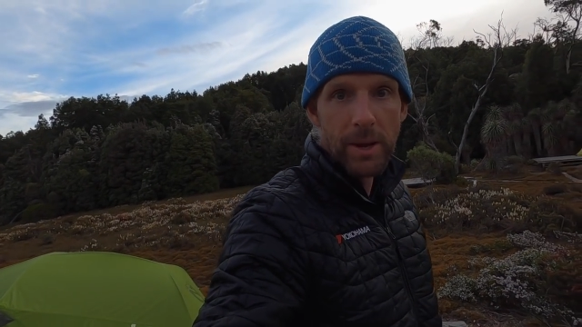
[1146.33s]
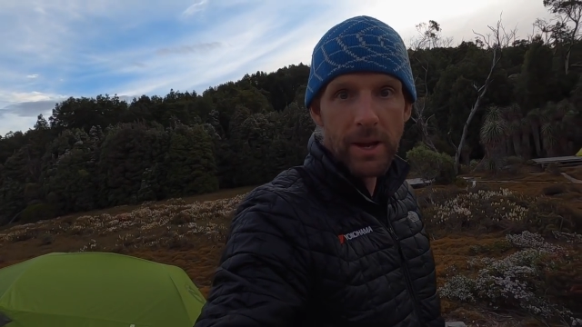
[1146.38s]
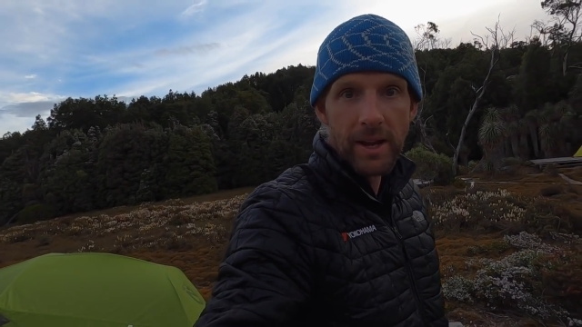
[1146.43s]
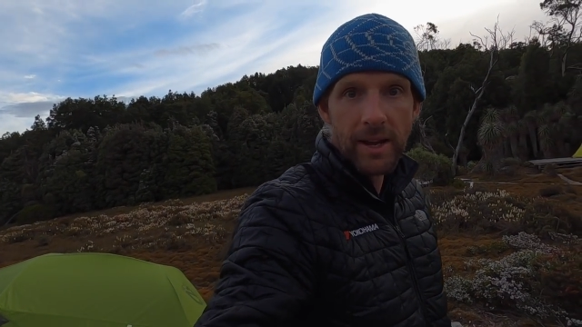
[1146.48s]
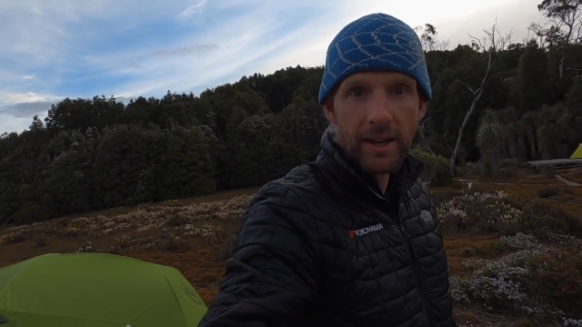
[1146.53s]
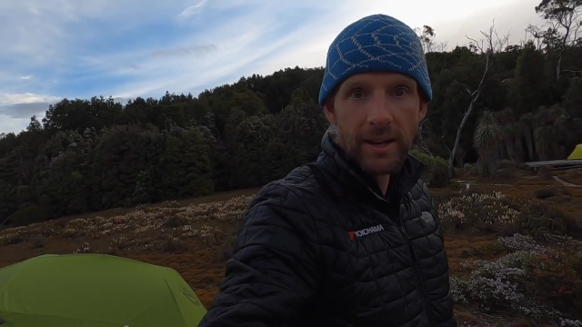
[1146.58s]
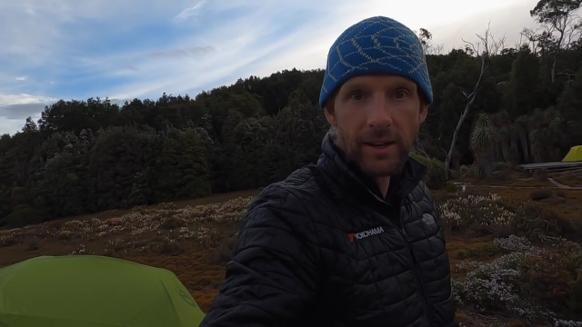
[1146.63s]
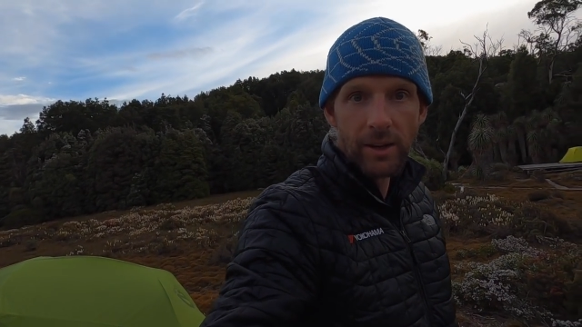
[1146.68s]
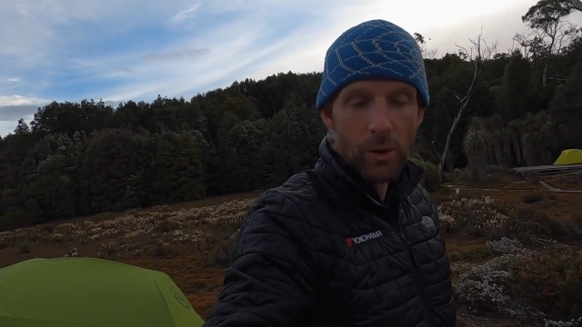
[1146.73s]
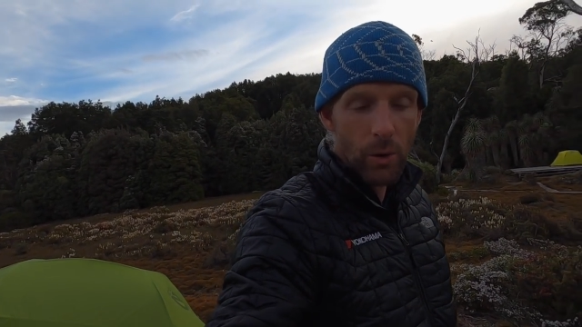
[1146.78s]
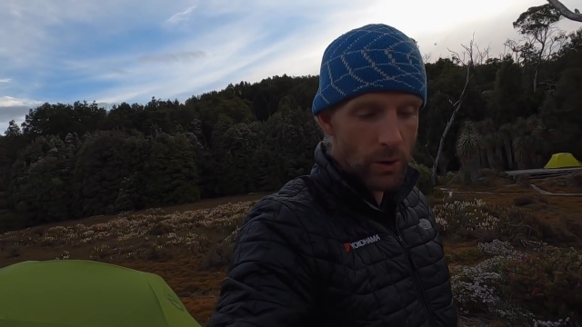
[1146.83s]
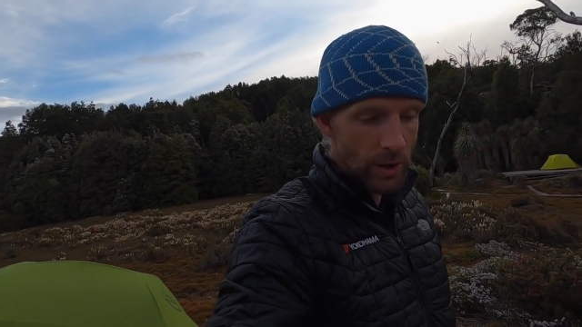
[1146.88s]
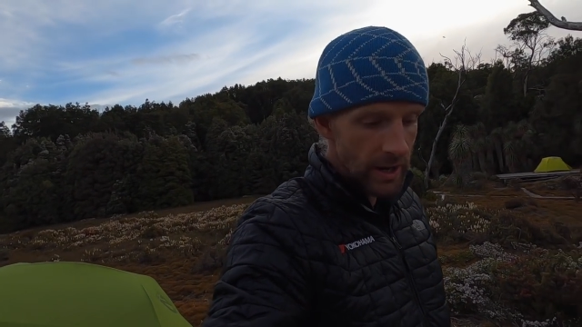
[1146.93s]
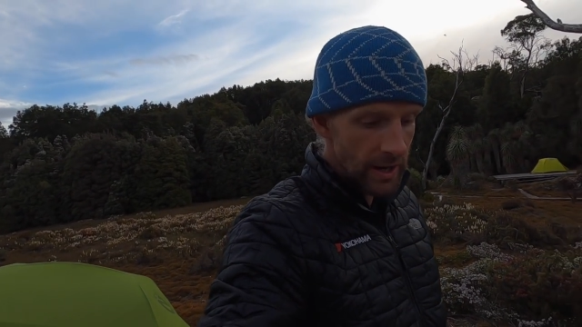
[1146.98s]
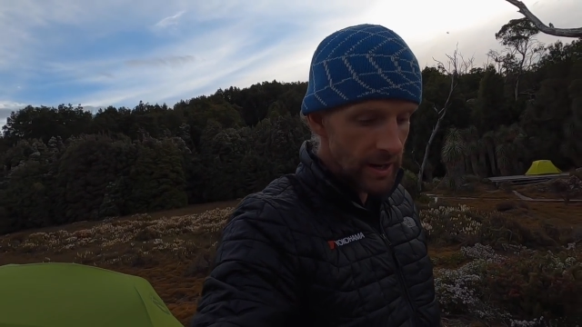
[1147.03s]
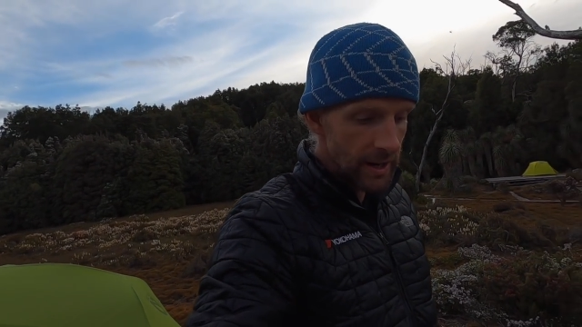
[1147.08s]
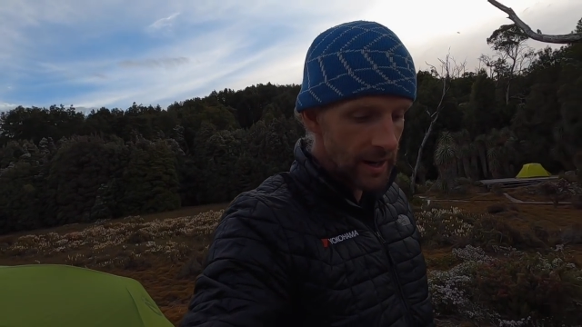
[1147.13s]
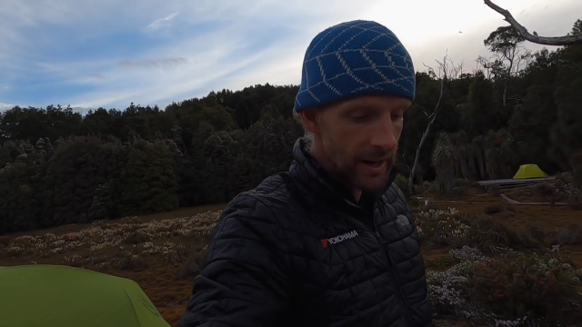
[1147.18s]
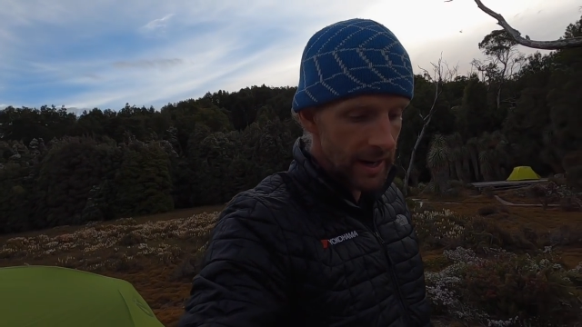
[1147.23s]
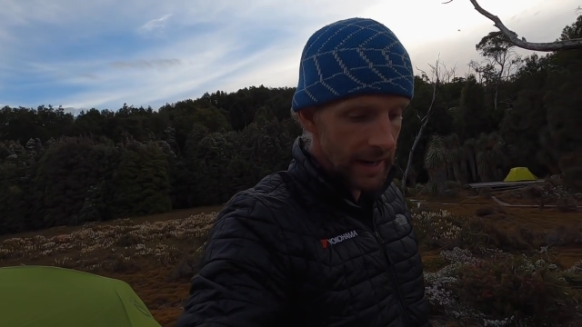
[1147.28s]
been
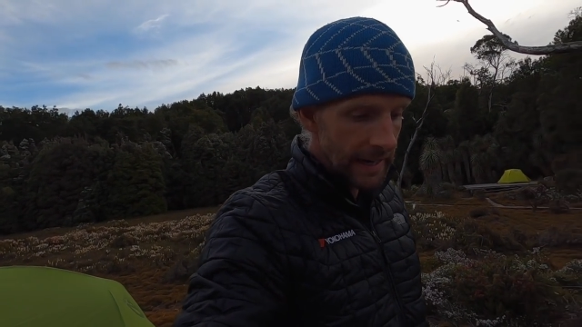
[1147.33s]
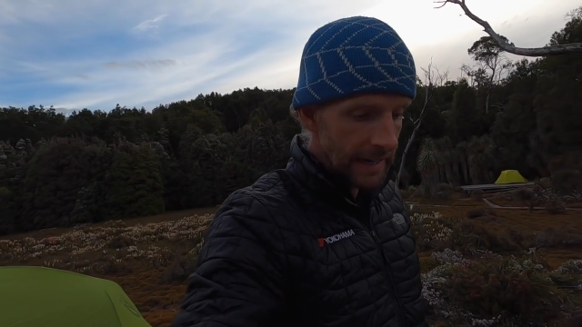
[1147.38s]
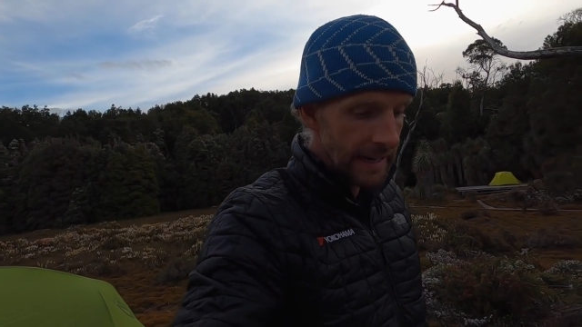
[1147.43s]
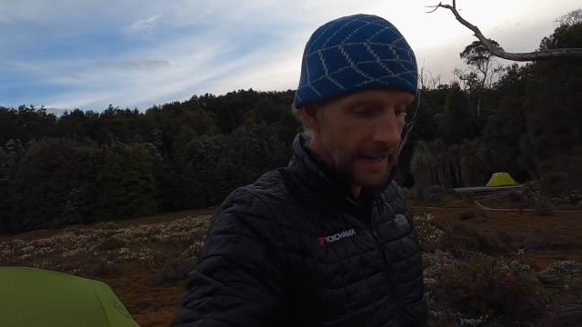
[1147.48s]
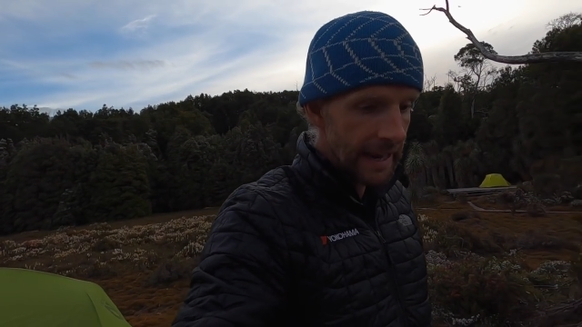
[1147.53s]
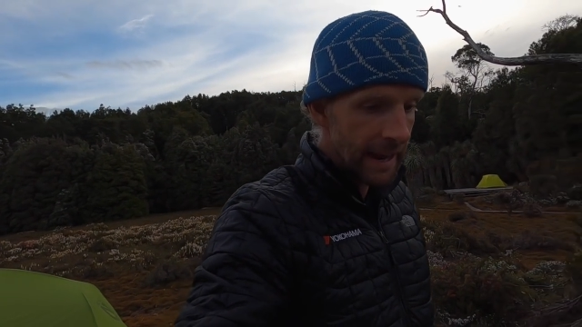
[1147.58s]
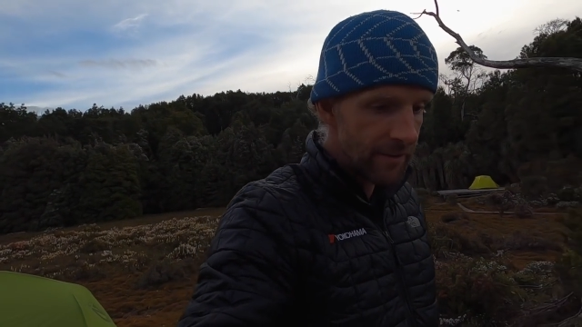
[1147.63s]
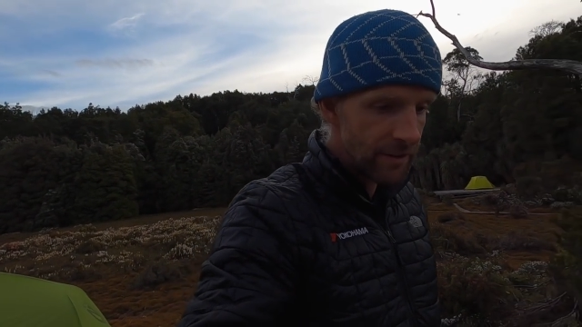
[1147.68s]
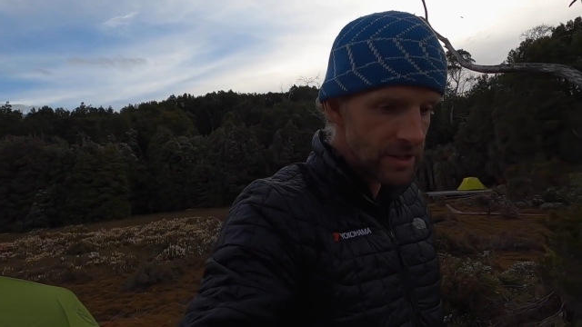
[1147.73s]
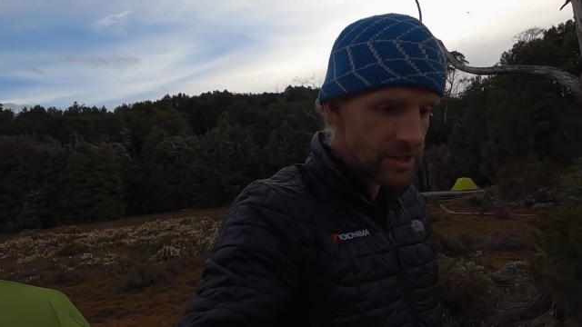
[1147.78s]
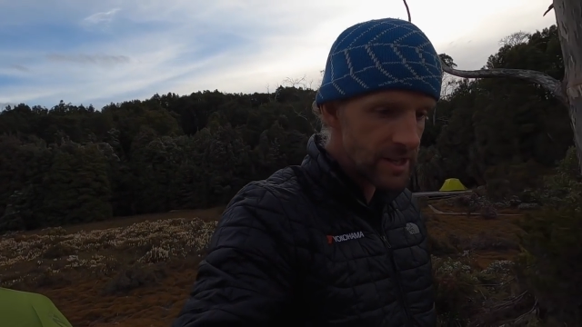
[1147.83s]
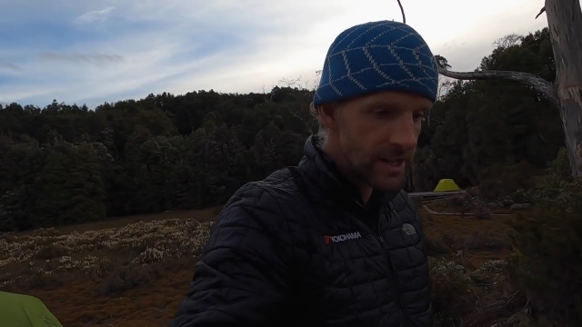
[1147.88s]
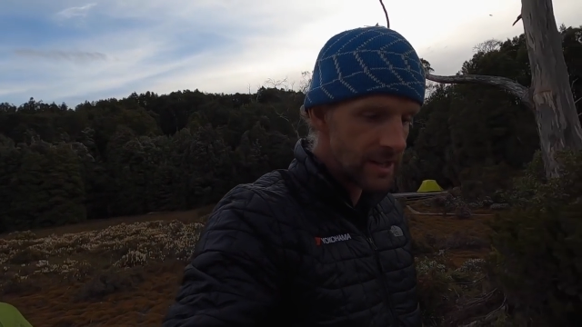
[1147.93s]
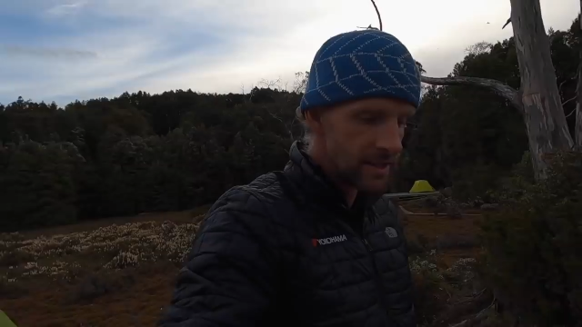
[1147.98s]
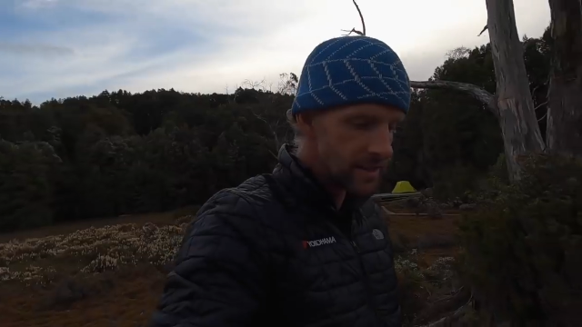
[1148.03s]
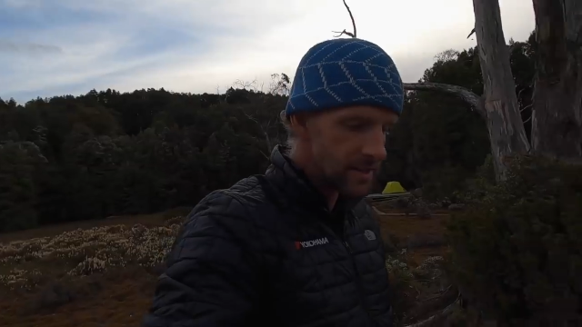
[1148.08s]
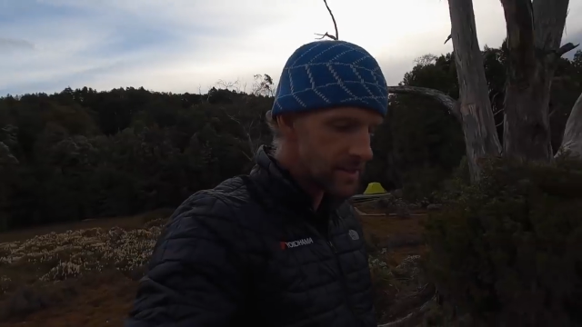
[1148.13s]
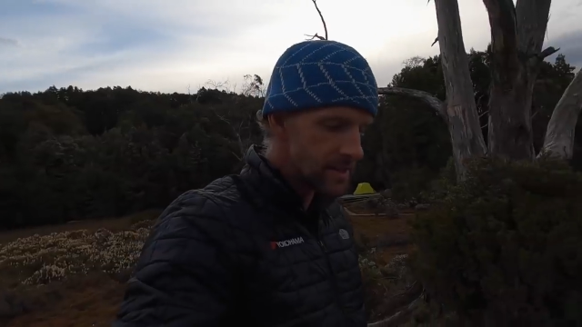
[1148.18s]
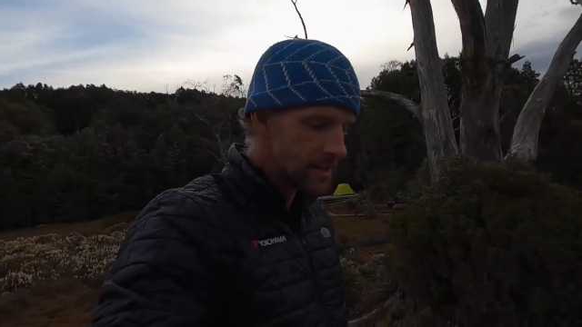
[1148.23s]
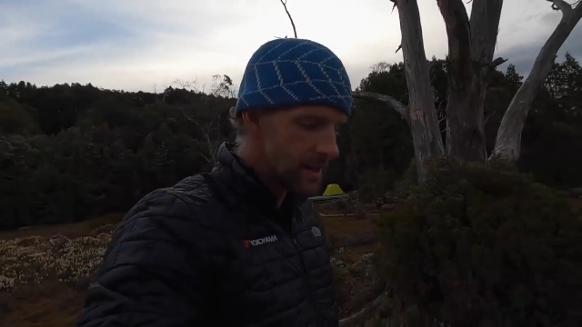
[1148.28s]
cooking and eating ever
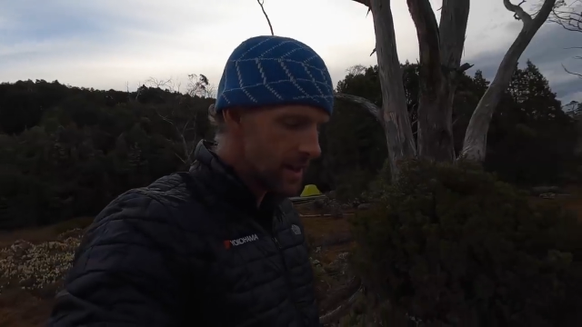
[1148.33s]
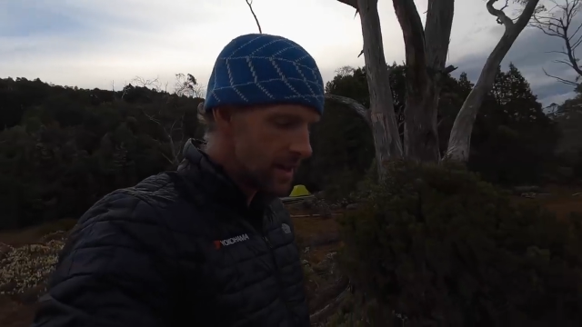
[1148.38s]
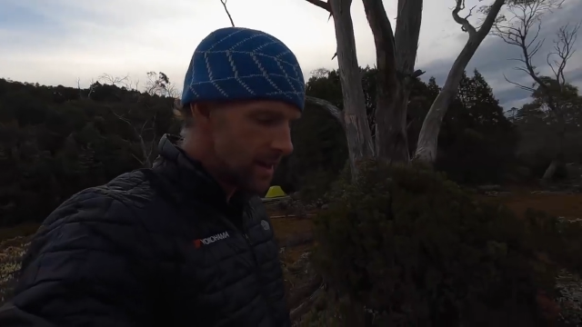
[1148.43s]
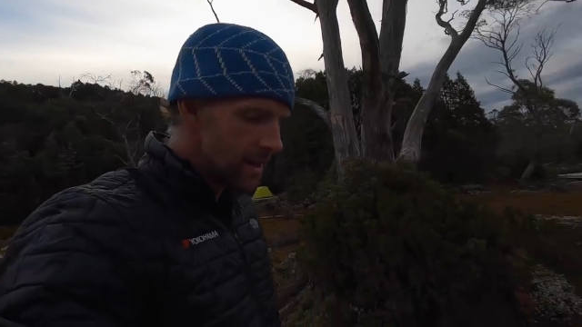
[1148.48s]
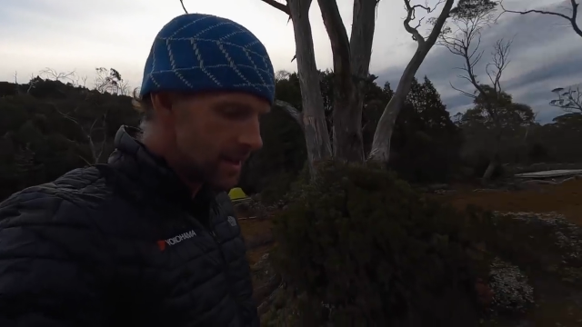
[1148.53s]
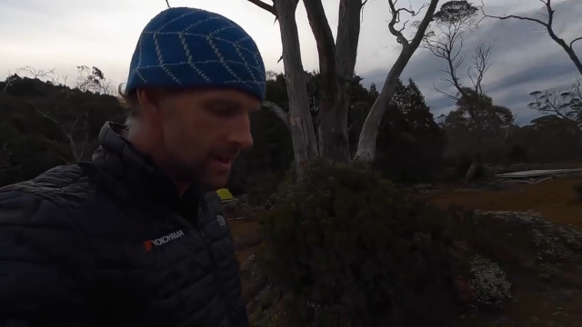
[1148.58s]
since.